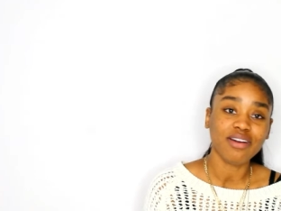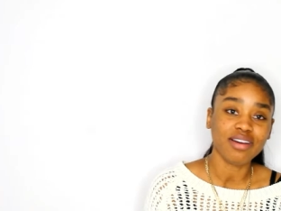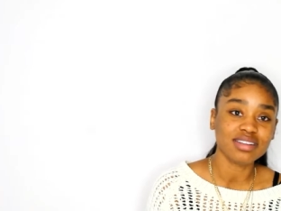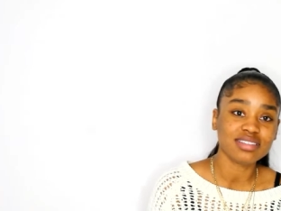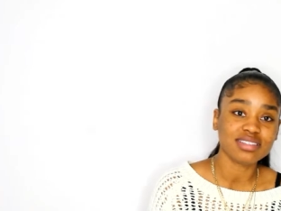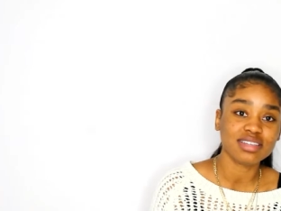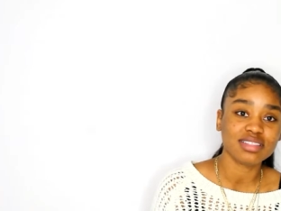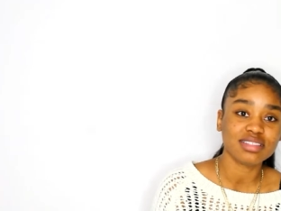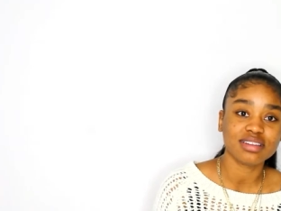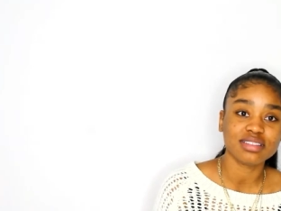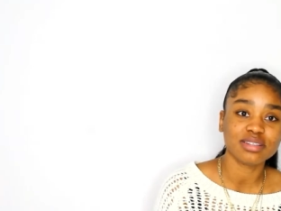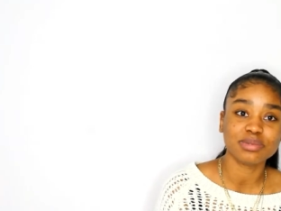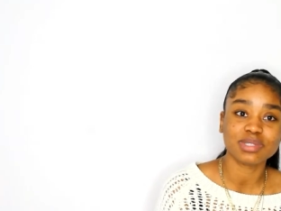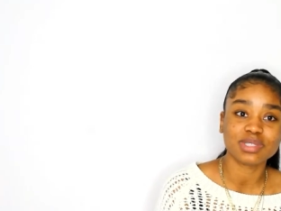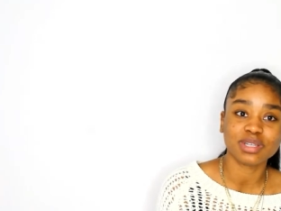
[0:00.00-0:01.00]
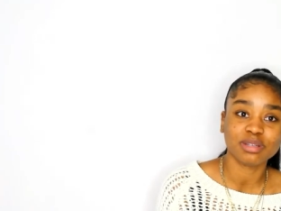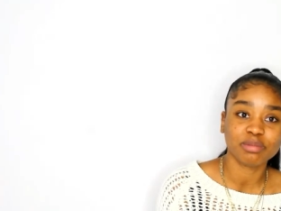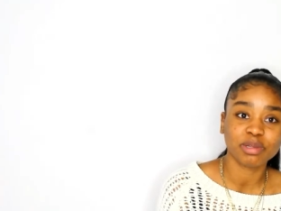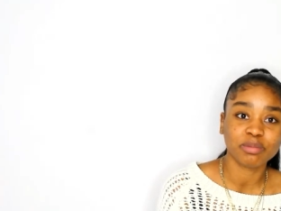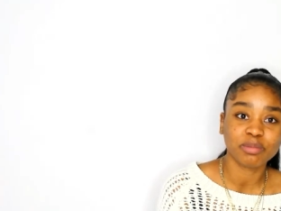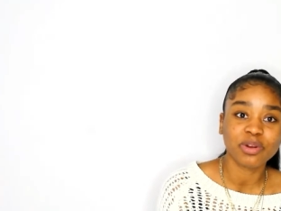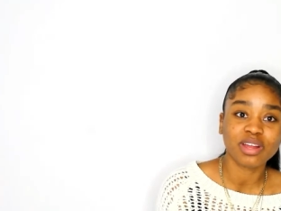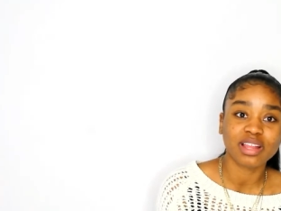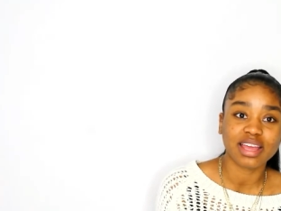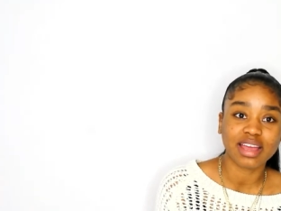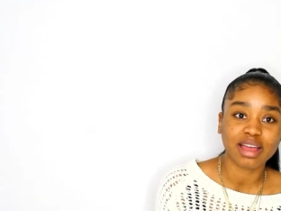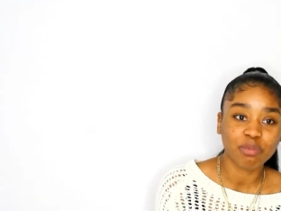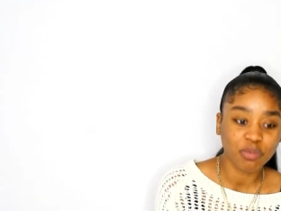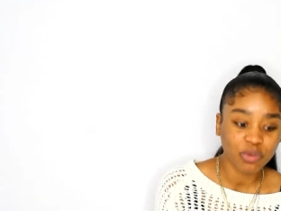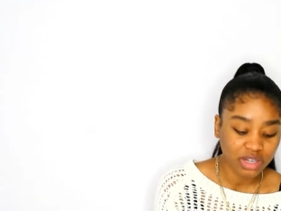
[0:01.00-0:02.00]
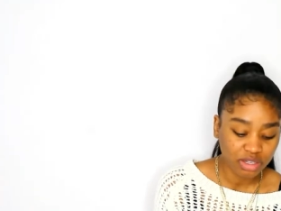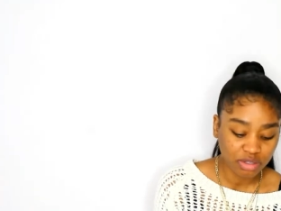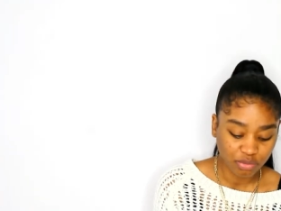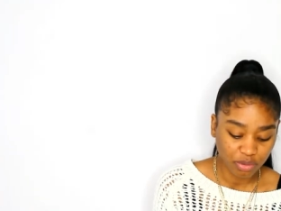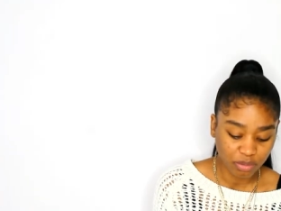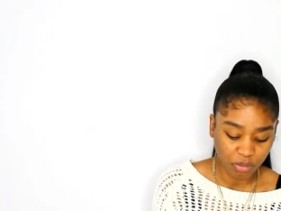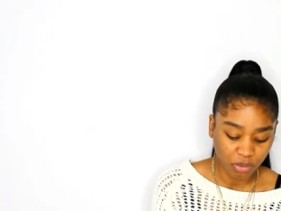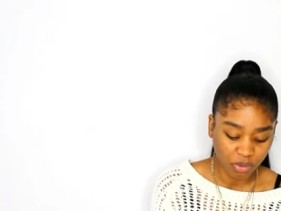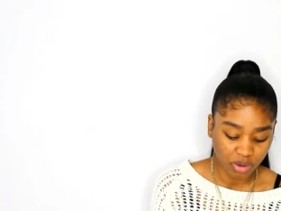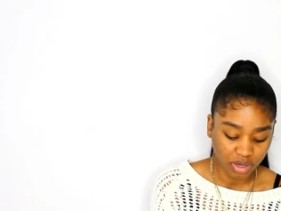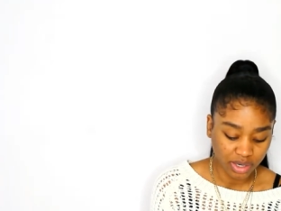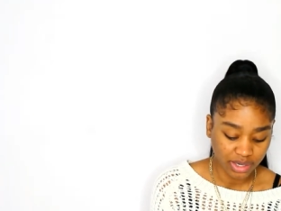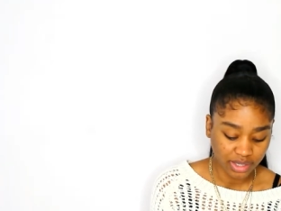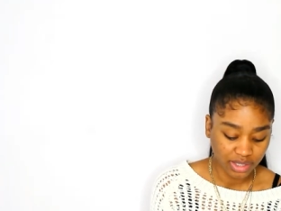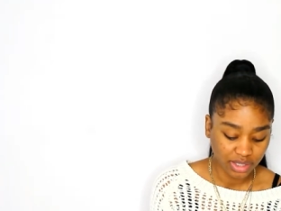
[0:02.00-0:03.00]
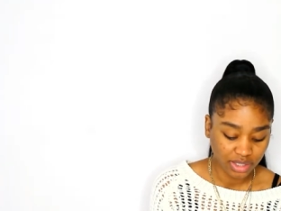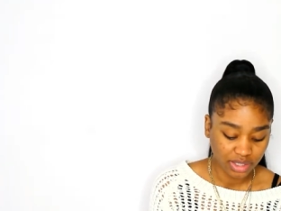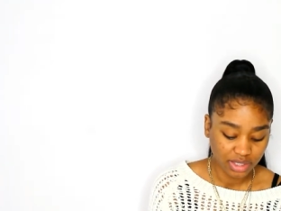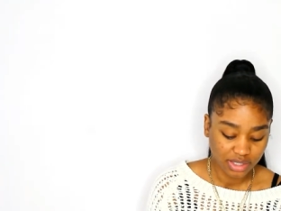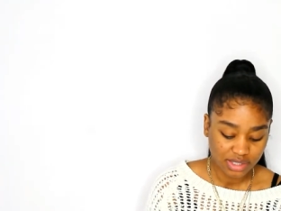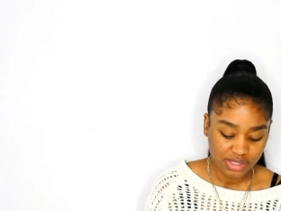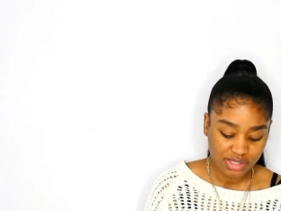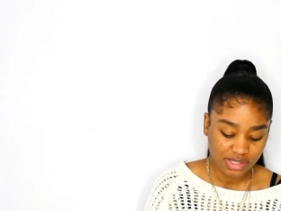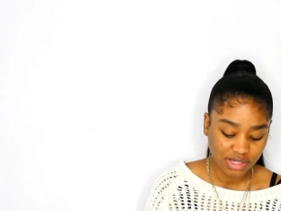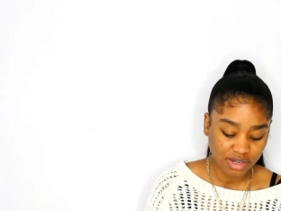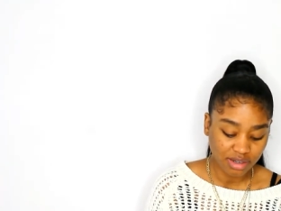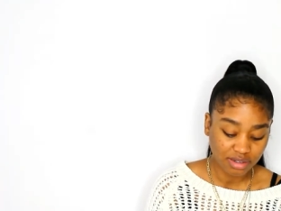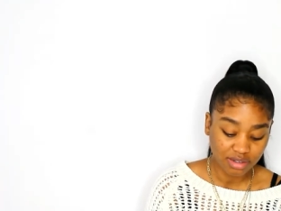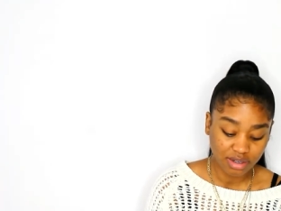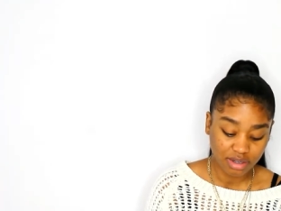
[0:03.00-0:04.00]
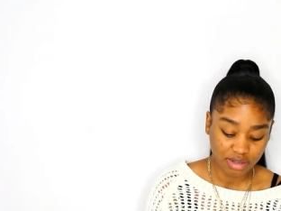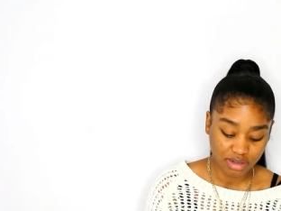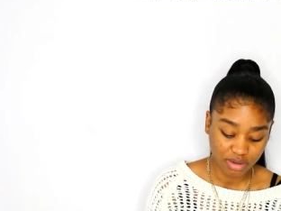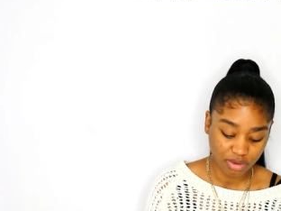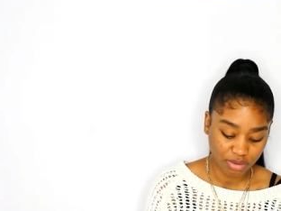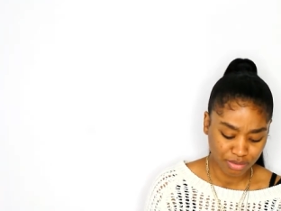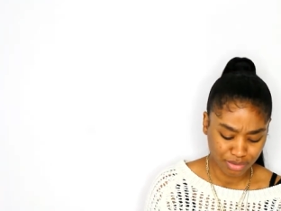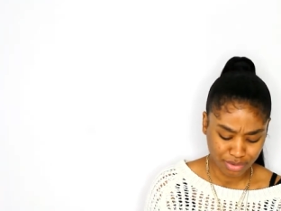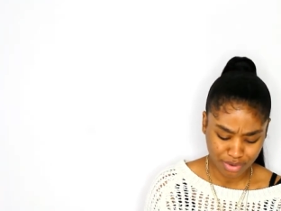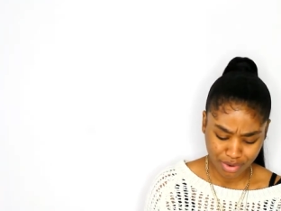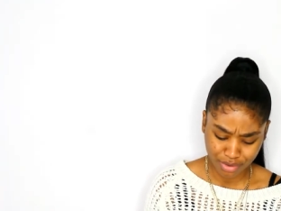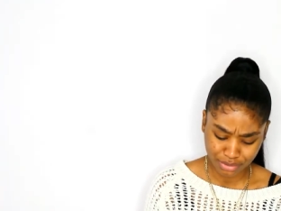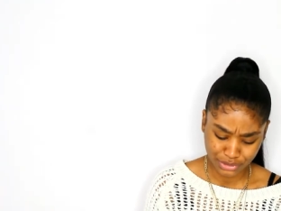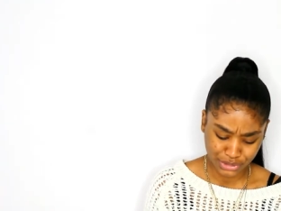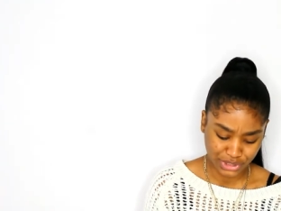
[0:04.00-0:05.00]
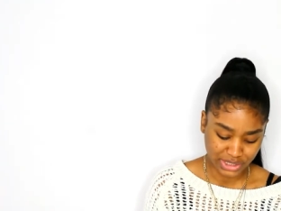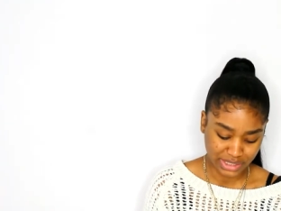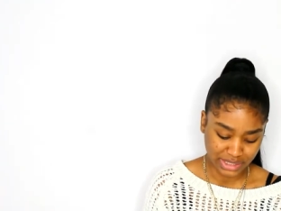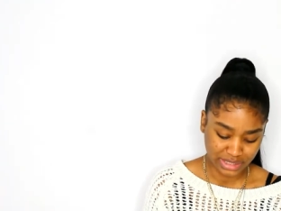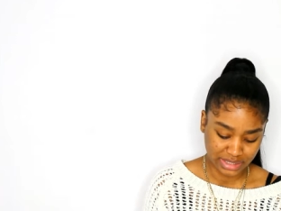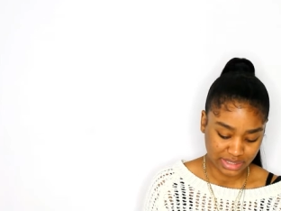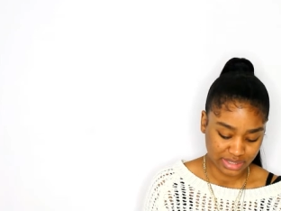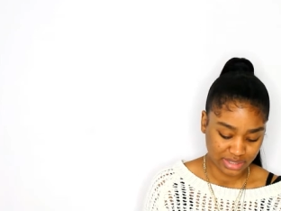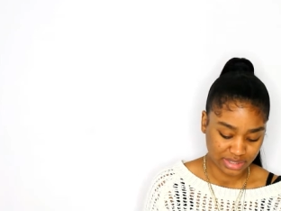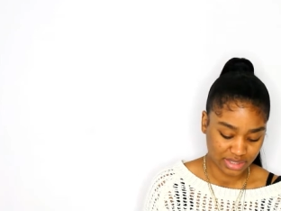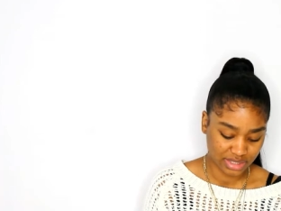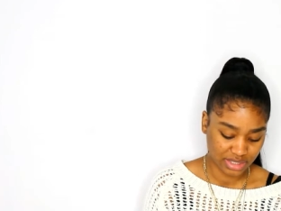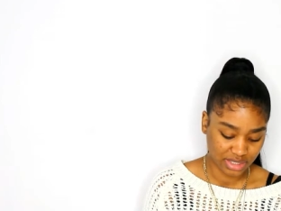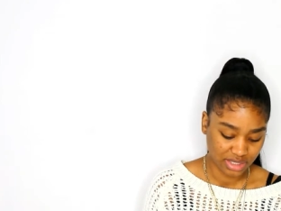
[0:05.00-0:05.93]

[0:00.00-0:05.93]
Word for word: honestly thought there was gonna be more. Like, I'm waiting for more. Teyana. Oh no, she didn't.